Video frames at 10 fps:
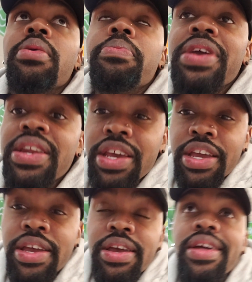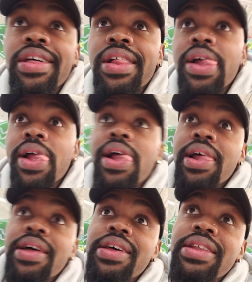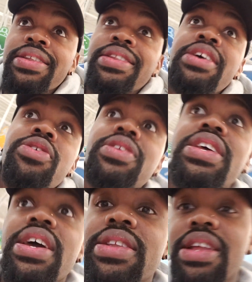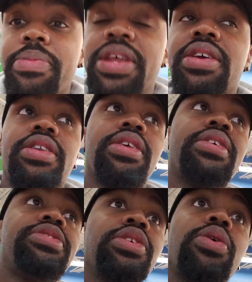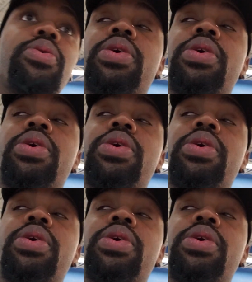Meaning literally unlimited. So